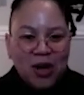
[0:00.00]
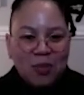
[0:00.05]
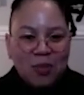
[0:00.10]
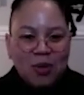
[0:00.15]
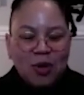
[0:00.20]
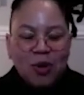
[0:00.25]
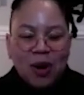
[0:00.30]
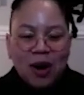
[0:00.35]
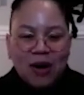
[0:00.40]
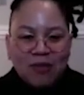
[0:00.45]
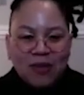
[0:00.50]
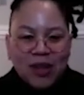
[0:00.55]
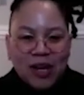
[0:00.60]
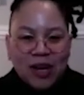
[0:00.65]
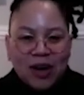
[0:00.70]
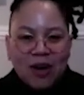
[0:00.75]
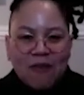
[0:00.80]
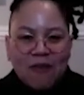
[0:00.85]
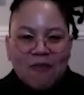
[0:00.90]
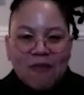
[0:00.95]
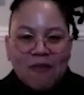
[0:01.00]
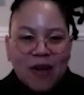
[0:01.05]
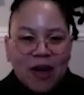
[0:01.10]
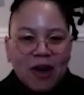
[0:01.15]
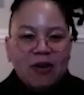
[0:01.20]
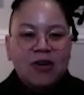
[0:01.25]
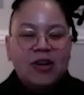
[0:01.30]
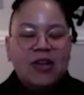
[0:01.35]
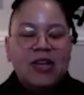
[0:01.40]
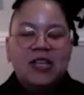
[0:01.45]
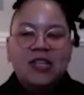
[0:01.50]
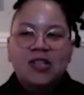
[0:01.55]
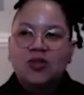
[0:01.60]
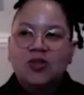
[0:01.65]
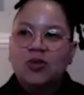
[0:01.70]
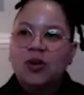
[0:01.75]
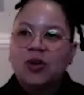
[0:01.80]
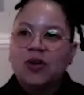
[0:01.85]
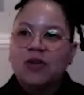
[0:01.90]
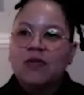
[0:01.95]
But you have like a very
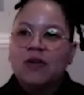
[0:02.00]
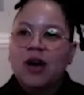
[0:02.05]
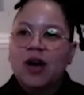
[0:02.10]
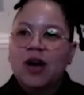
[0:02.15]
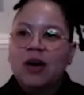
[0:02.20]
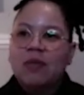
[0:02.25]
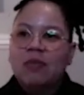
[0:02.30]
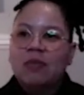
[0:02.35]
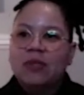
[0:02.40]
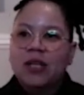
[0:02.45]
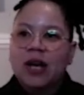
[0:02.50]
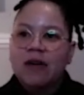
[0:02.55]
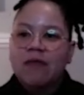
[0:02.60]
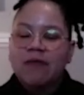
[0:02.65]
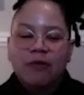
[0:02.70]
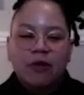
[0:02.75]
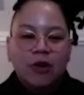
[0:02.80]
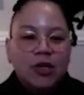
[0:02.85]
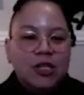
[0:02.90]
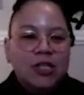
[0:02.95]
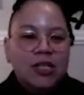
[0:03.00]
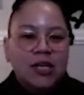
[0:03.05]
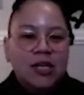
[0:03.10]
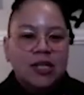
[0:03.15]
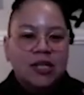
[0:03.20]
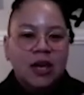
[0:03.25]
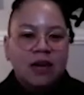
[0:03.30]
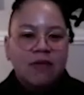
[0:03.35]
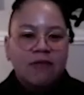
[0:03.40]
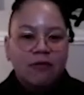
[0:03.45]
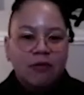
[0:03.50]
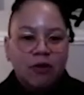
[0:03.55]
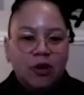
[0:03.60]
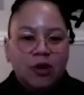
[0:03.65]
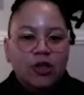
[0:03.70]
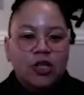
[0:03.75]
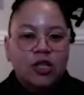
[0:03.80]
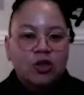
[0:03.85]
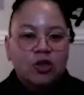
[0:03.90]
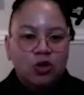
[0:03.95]
sort of diverse and
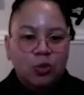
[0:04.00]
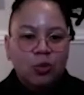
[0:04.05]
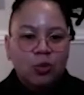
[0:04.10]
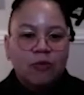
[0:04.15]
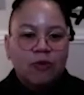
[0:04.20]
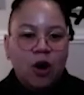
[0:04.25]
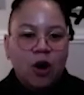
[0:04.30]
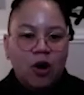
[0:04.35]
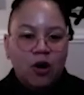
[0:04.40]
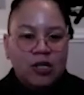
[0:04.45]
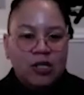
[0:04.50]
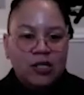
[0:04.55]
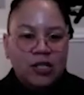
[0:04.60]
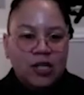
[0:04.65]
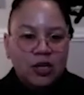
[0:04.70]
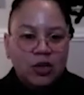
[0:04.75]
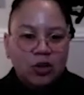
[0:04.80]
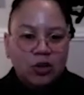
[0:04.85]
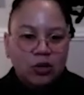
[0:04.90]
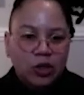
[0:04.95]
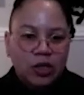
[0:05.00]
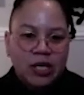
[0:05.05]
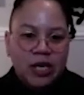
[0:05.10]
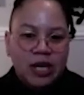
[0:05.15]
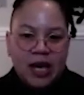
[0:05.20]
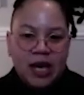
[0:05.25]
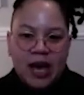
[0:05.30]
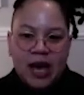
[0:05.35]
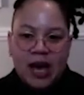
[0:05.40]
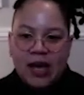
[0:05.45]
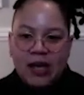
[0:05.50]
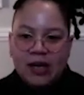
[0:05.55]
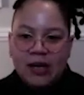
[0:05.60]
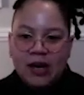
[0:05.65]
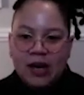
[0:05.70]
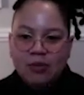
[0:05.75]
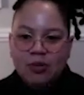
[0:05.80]
divergent group of artists that you're looking at.